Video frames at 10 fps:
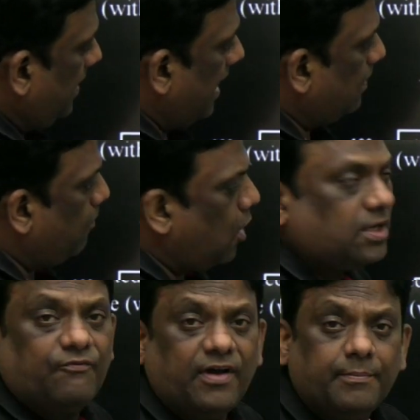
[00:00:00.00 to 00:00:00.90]
and the
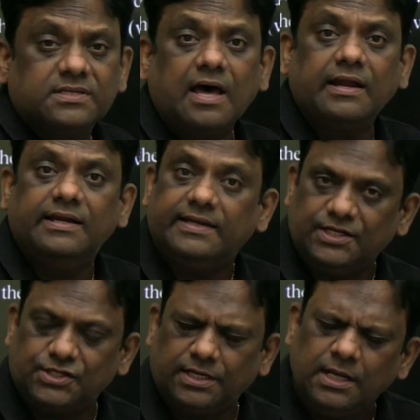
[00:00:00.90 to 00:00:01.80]
bottom fibers are in
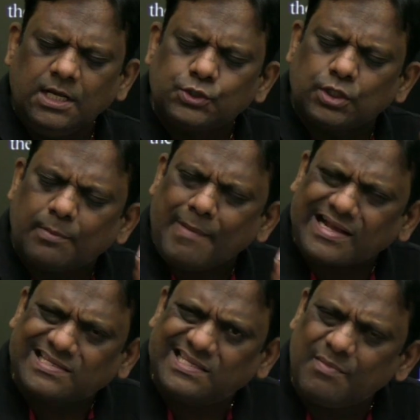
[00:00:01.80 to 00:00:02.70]
tension. So the
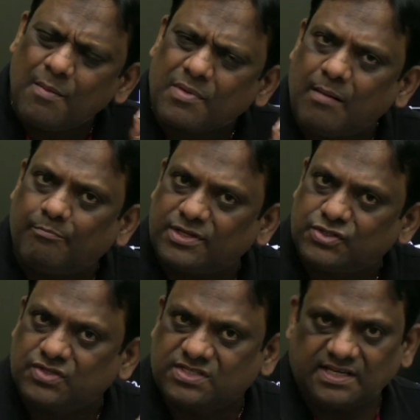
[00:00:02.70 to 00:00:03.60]
maximum compressive
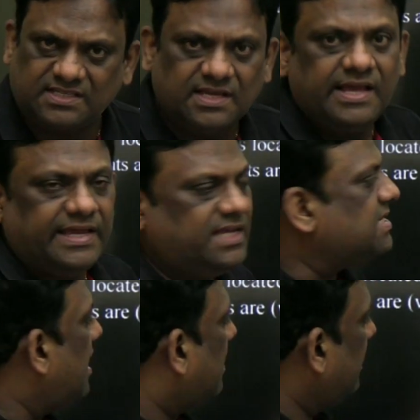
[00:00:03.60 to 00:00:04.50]
stress is
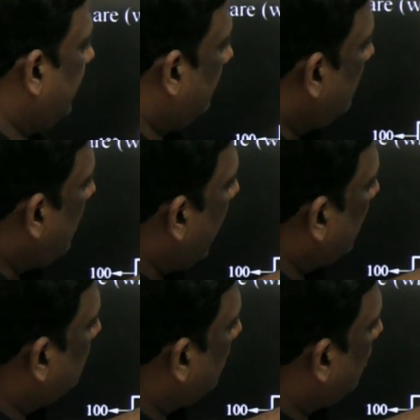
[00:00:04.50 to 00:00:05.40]
occurring
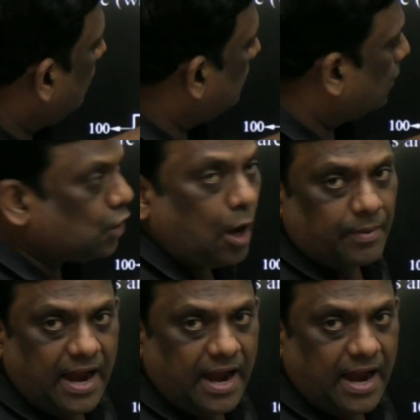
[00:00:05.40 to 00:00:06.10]
at the top.